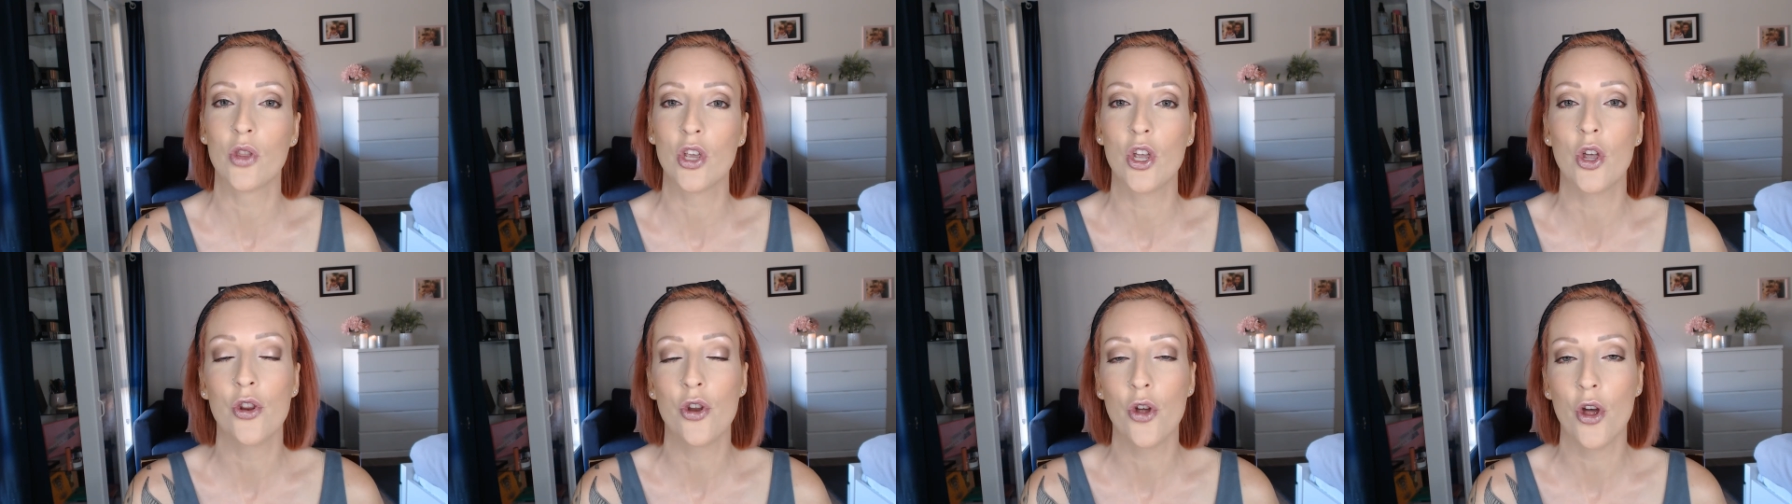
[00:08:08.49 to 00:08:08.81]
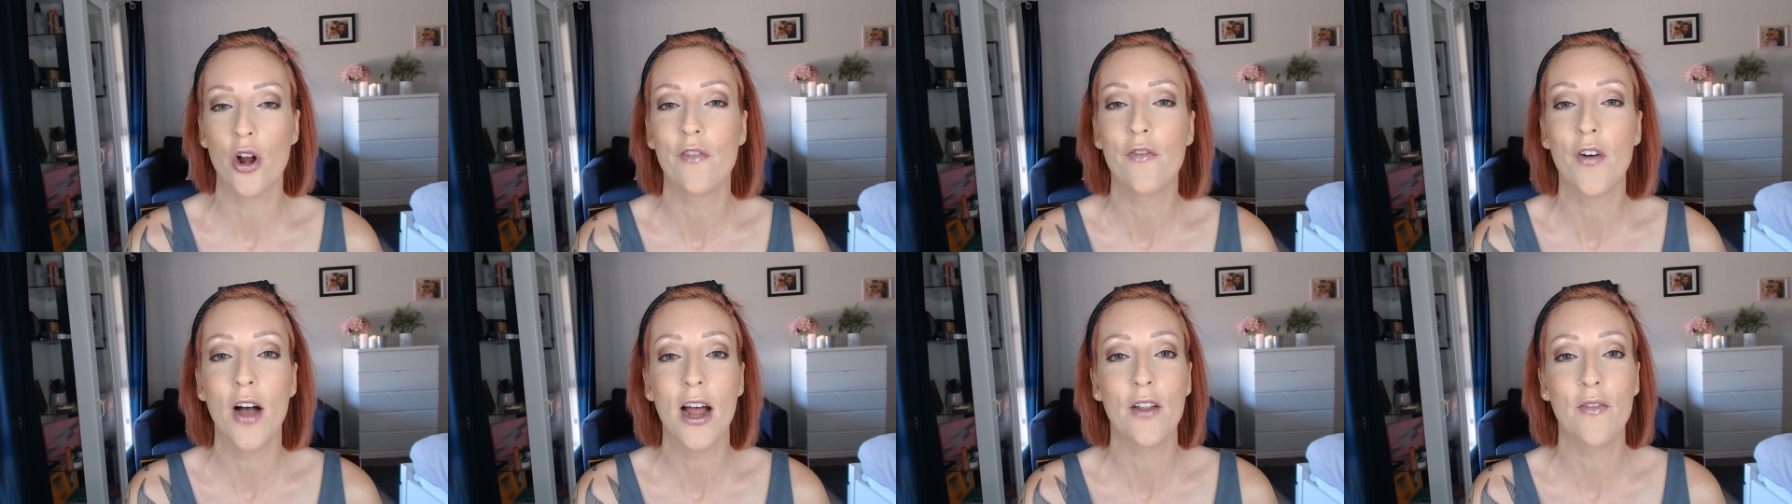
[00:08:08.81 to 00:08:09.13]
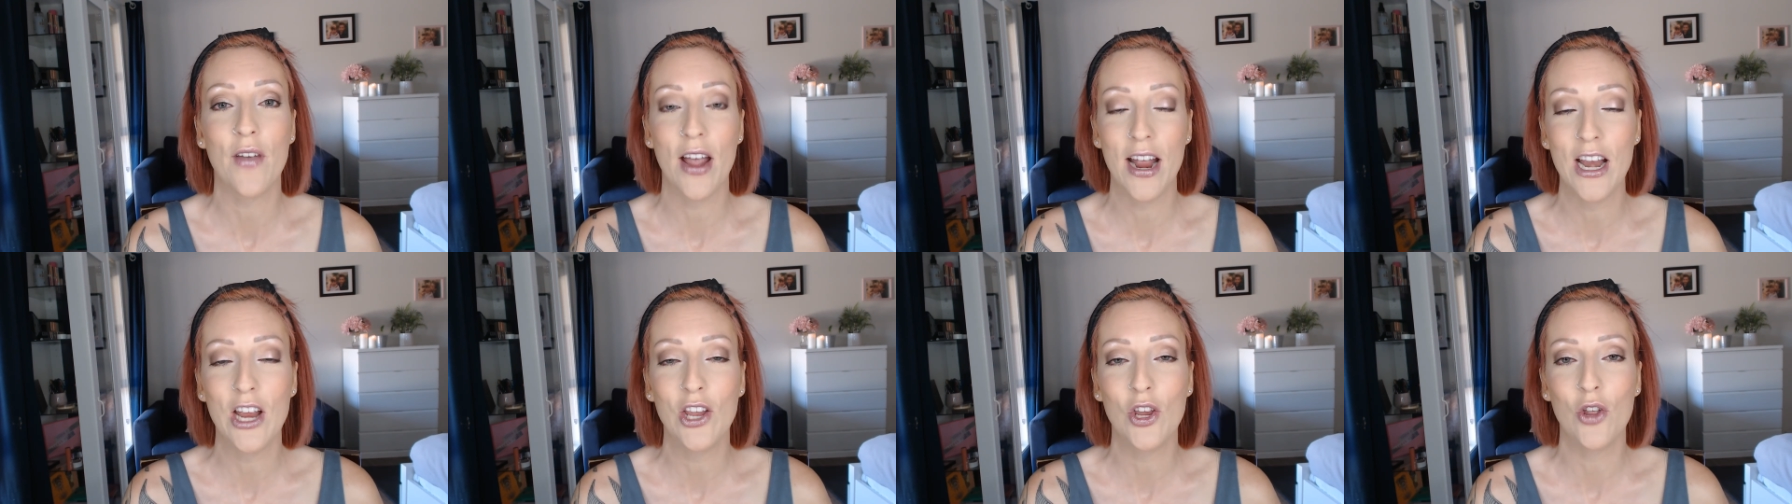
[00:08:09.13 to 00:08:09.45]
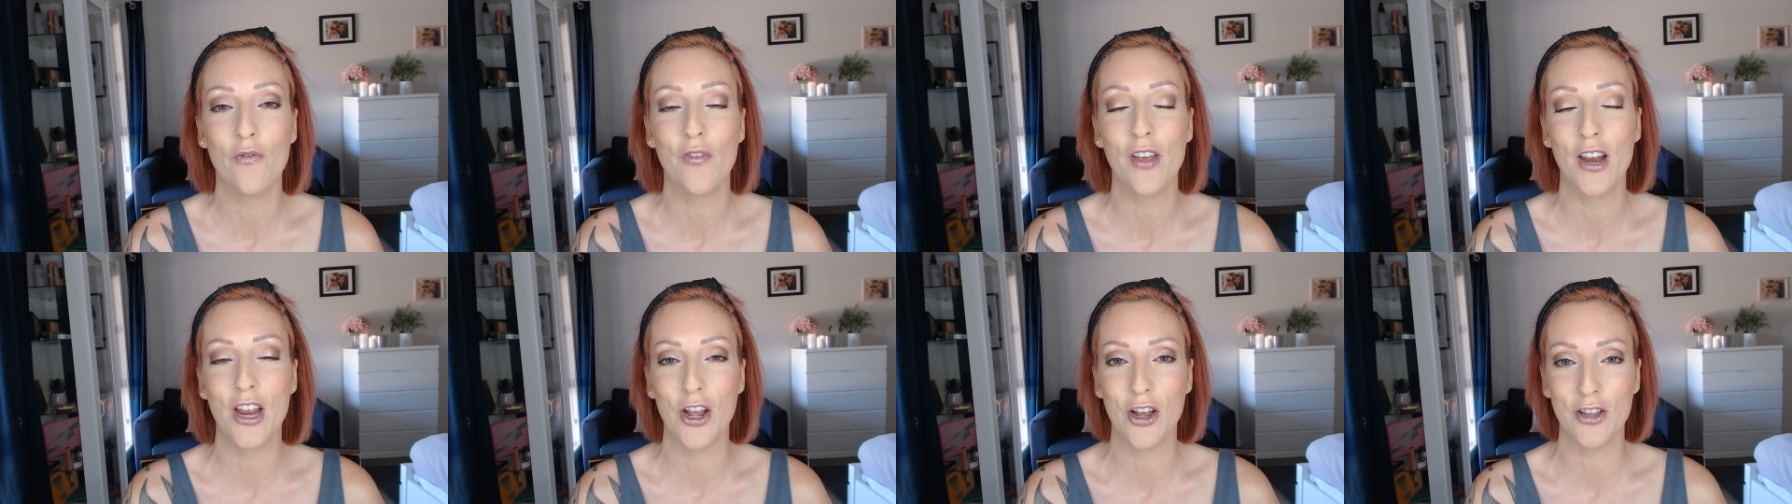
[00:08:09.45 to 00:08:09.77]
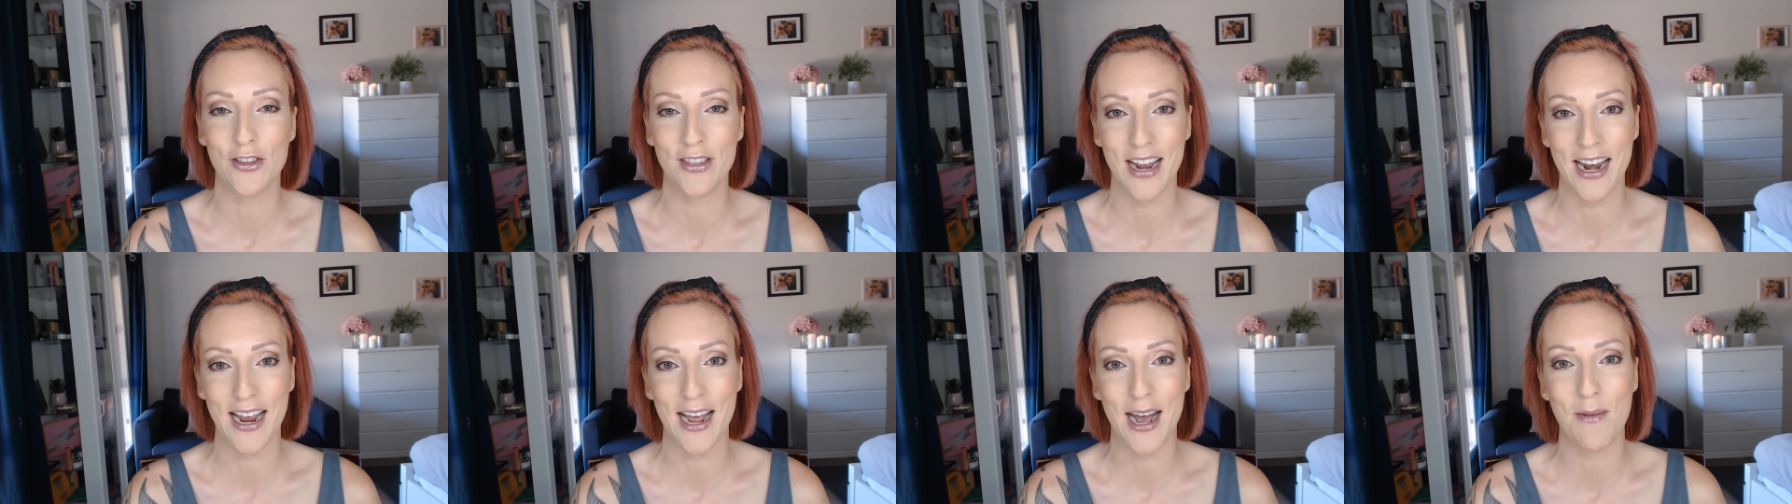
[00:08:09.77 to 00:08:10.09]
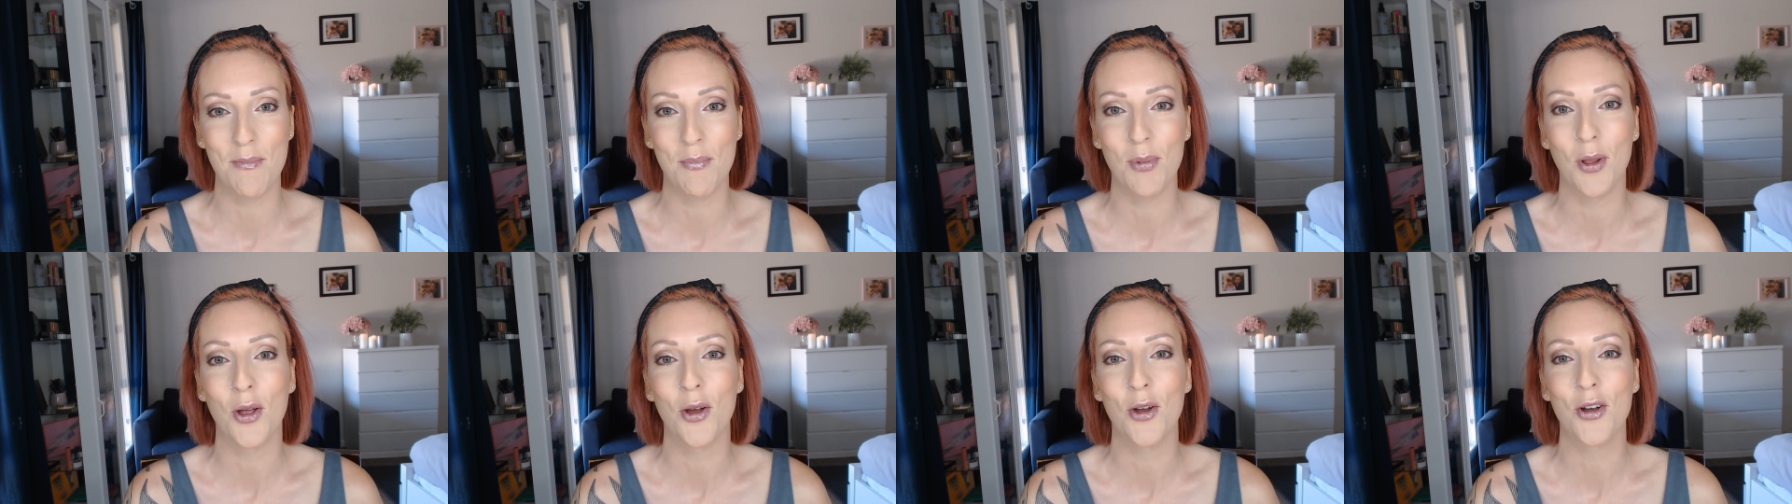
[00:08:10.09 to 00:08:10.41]
that you're notified of any new videos that I
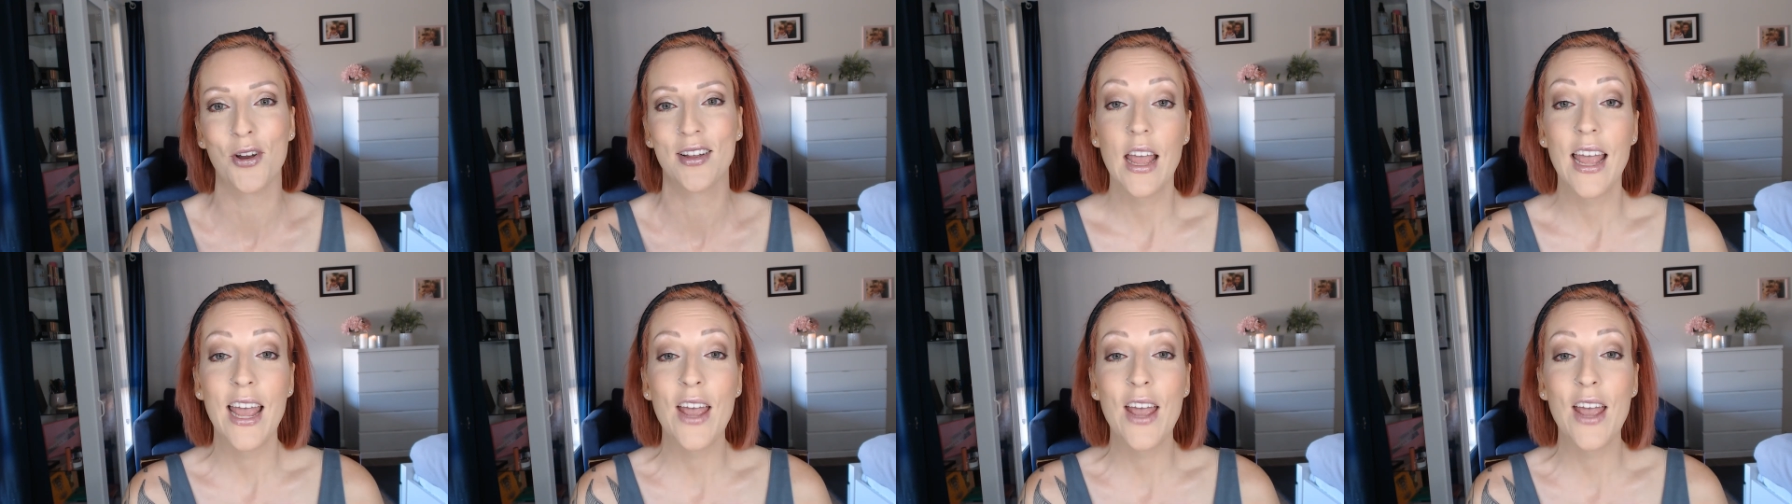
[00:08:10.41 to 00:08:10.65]
upload.